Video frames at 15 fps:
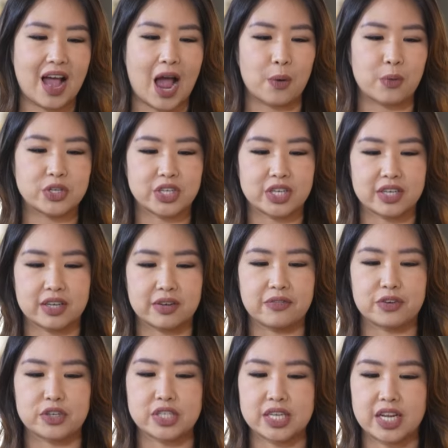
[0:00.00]
Our agenda
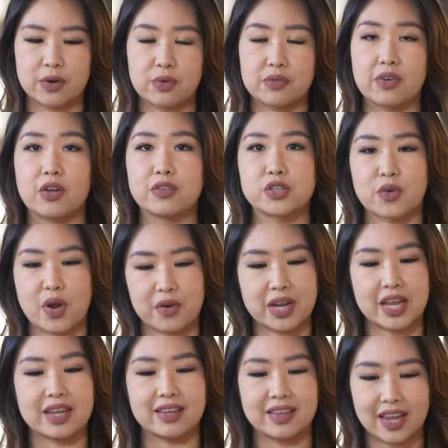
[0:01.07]
for today revolves around
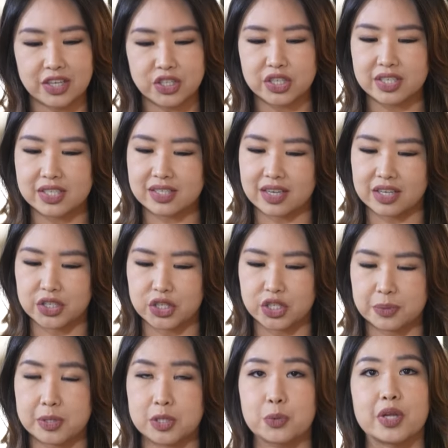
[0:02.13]
engaging
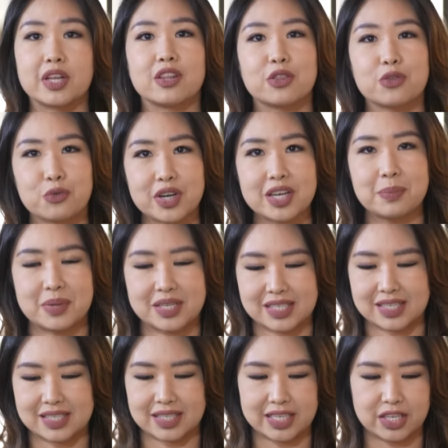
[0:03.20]
discussions between 3
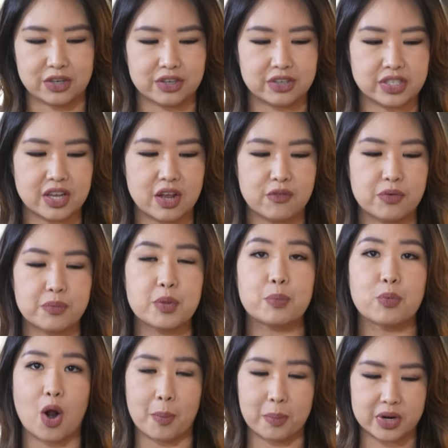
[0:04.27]
business leaders from the
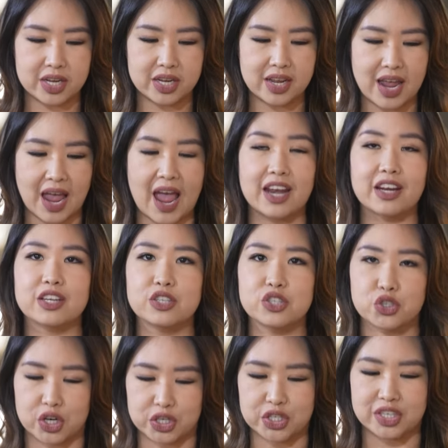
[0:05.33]
property and
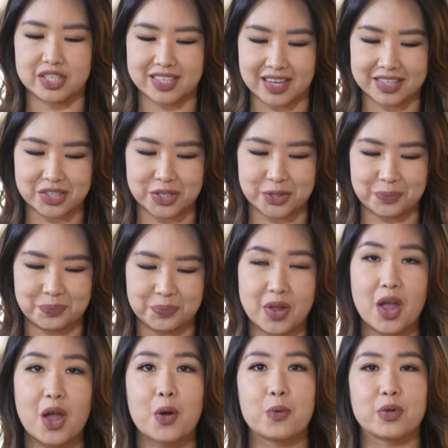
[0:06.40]
construction sector.
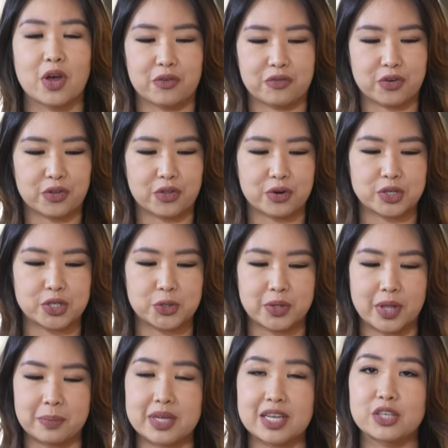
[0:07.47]
Without further ado,
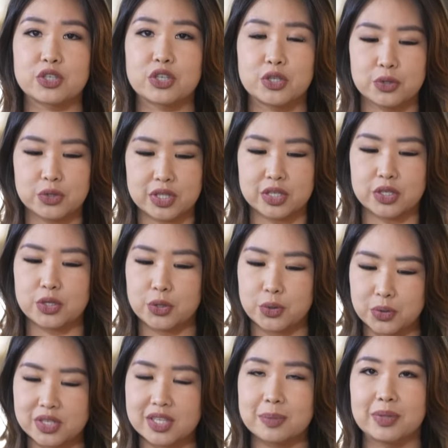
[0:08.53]
let me introduce the
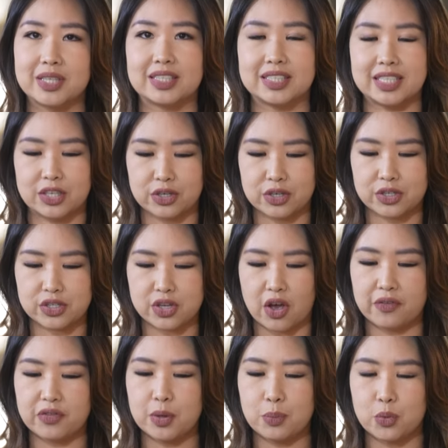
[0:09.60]
2 sibling leaders
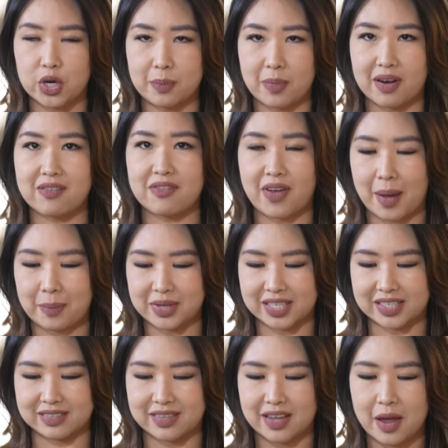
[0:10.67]
of the Budiman
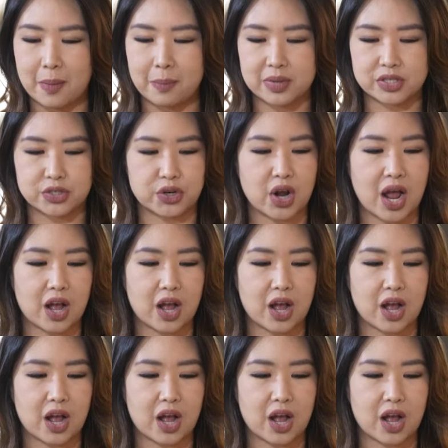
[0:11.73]
family, Mr.